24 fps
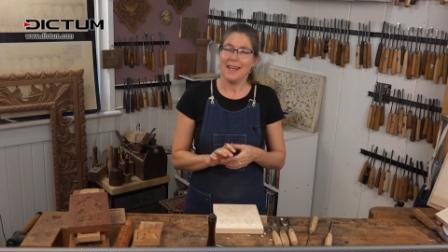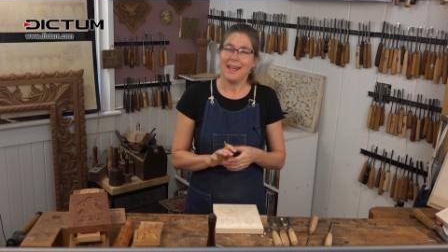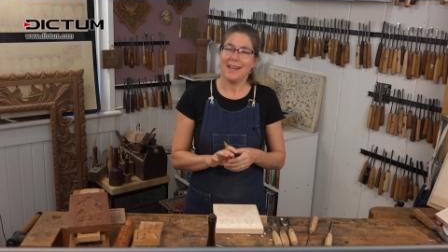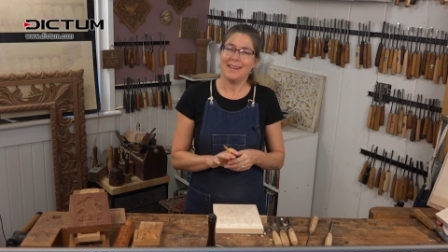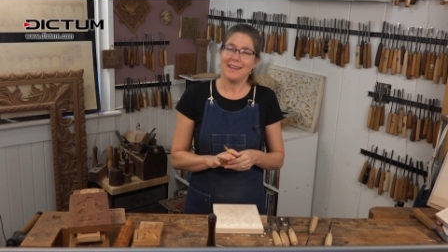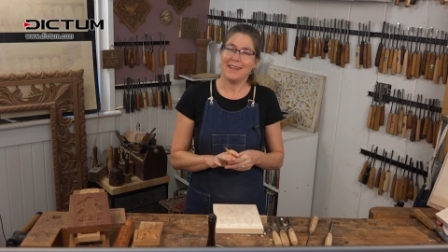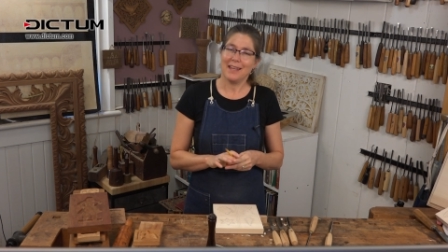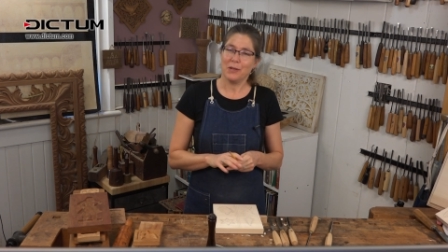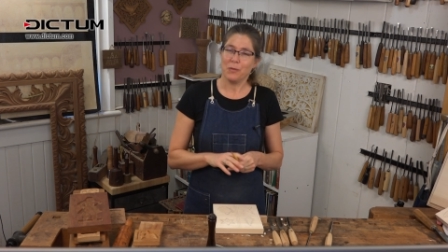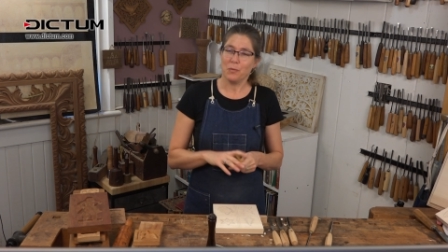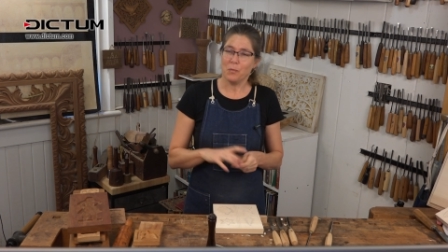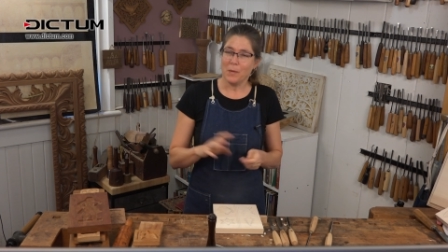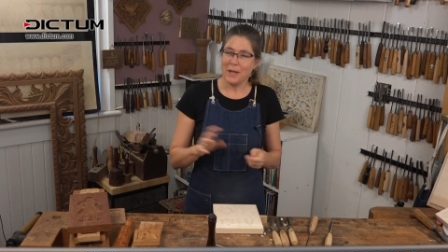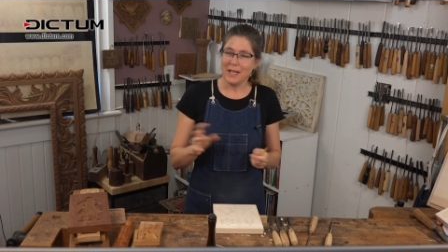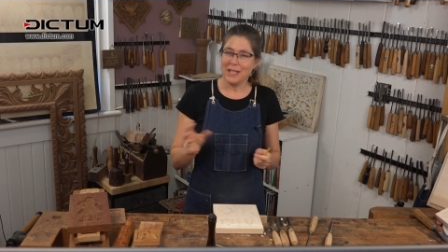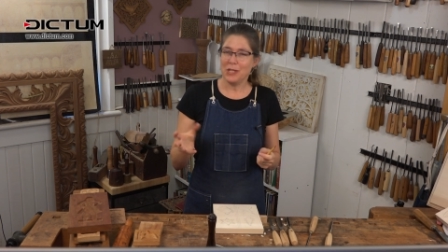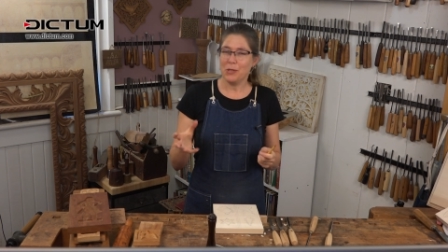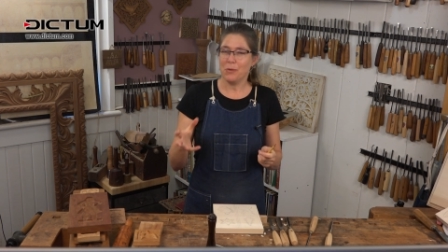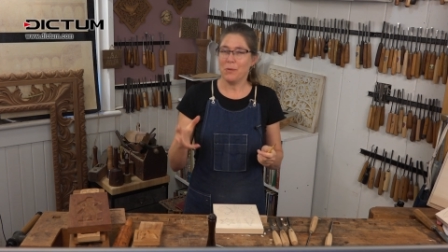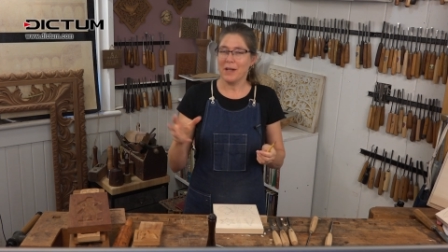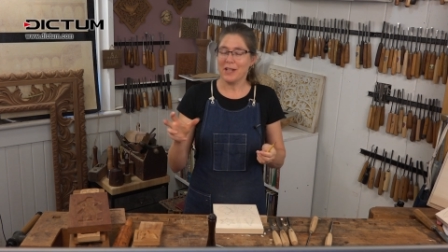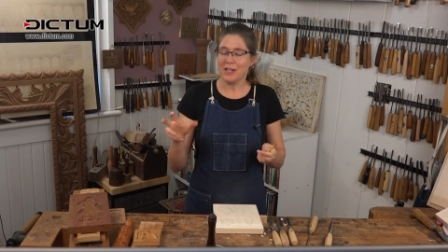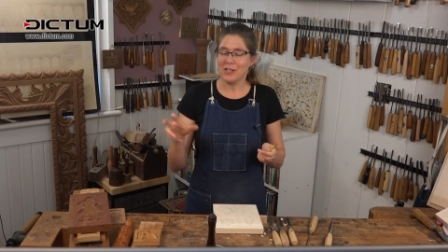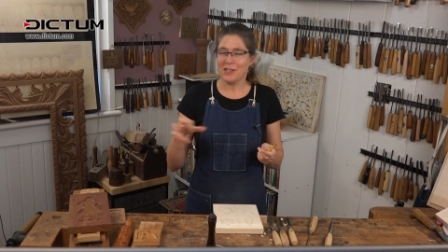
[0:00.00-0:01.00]
And then when
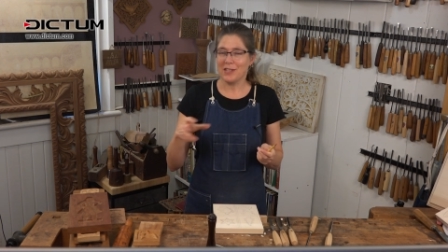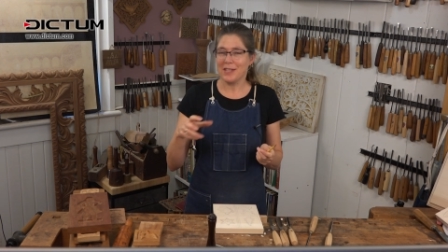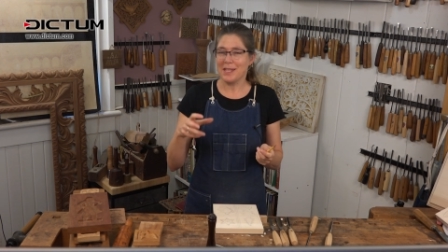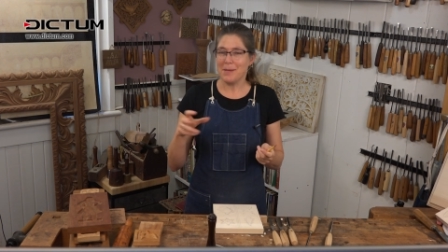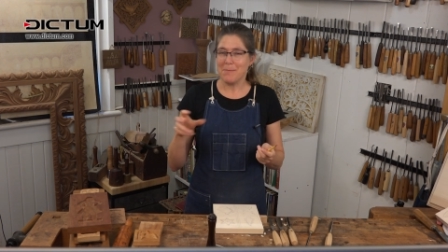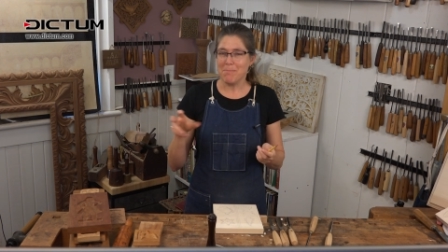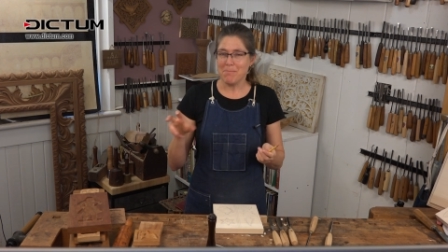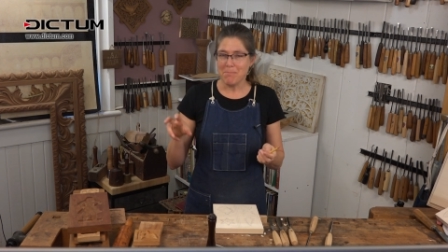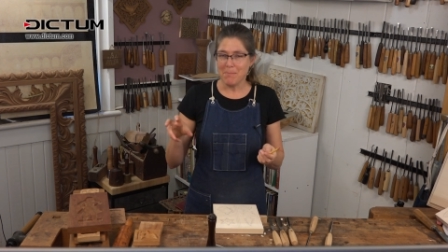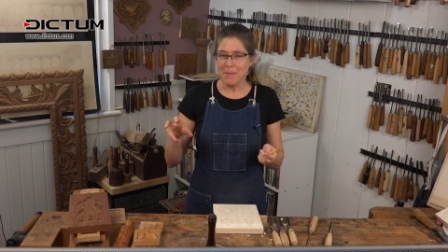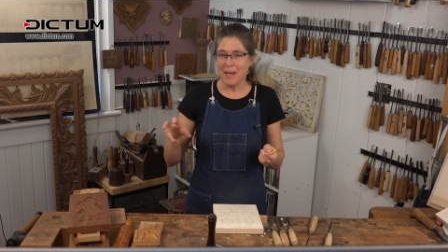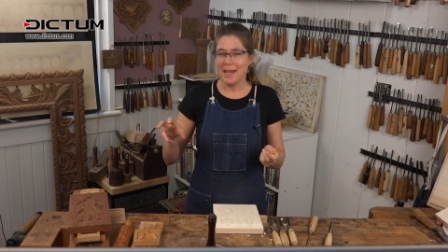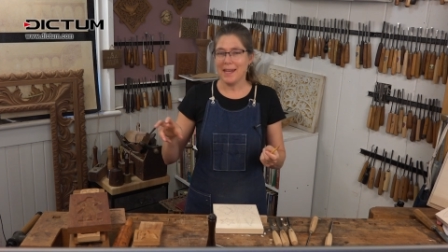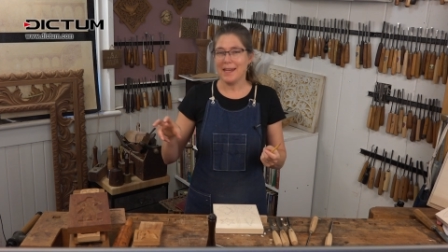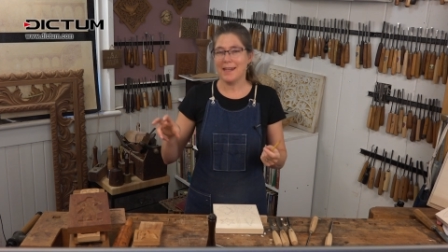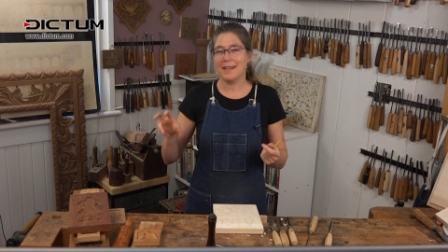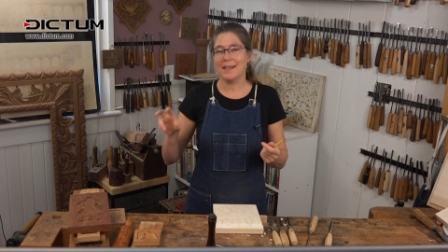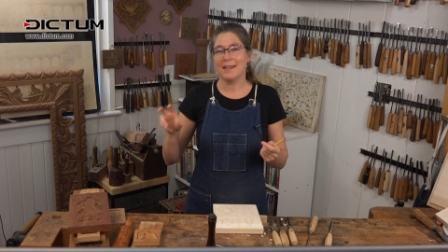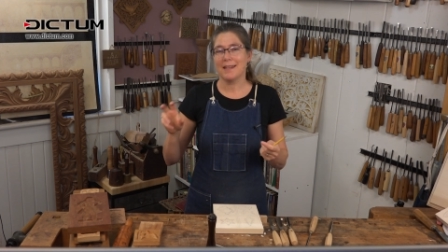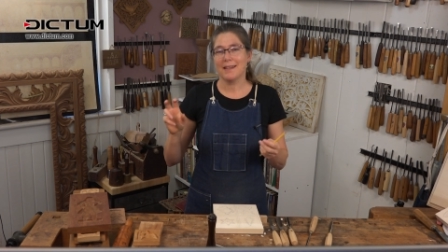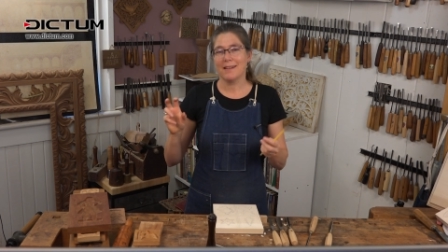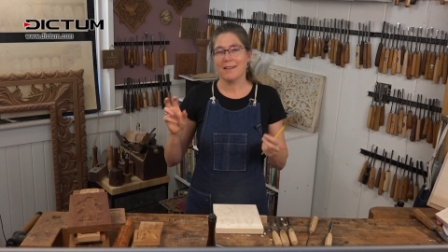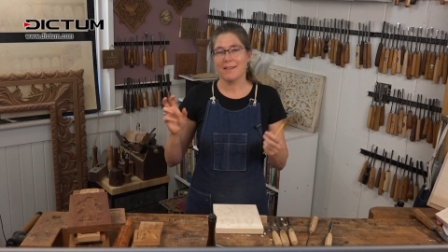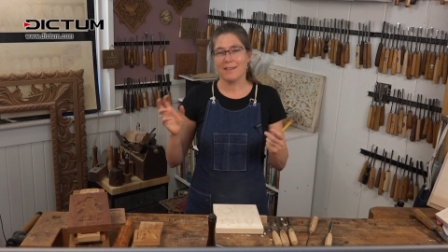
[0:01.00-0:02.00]
you actually
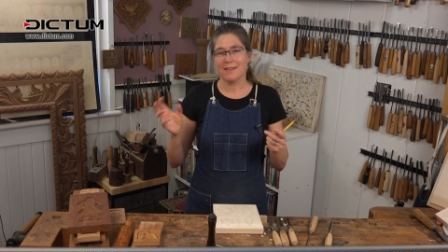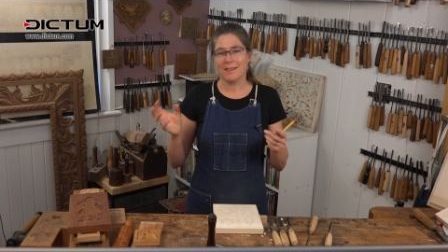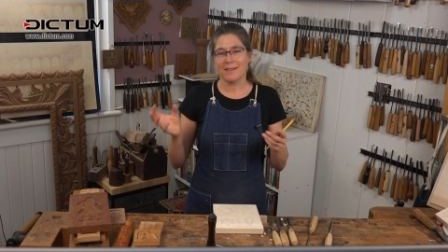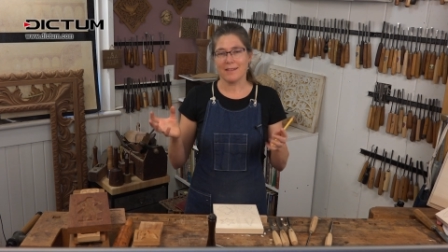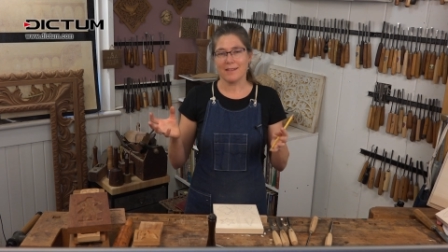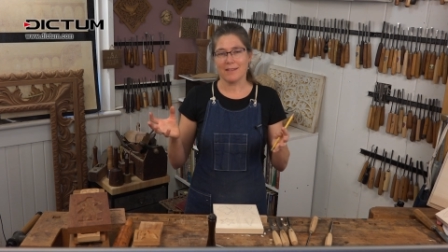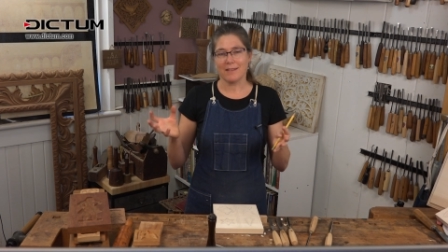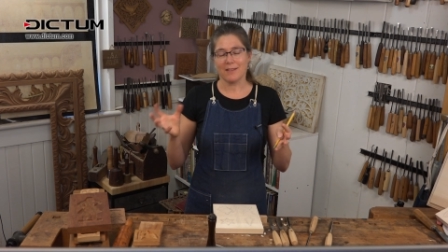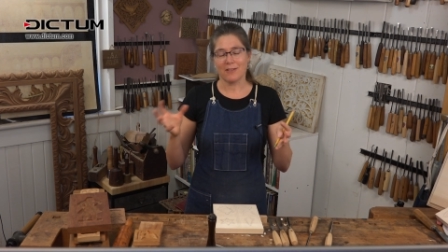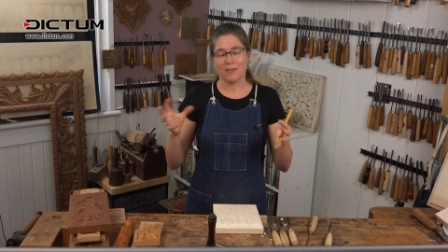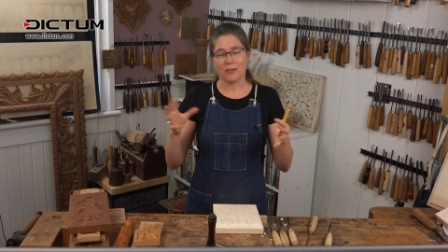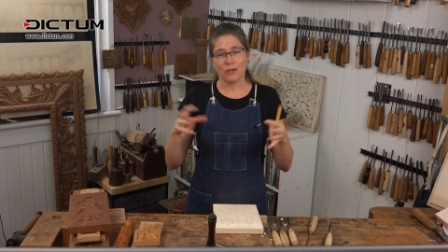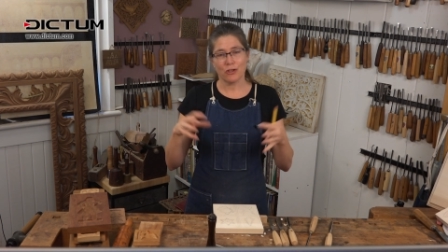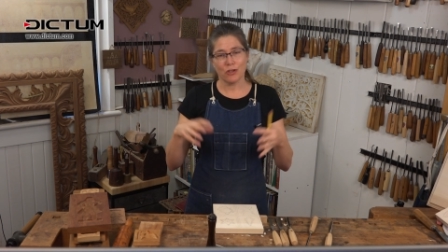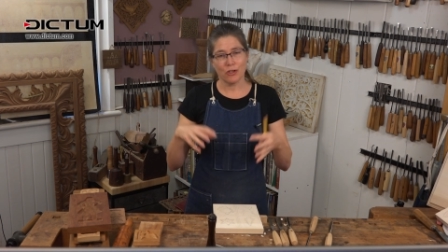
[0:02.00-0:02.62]
make the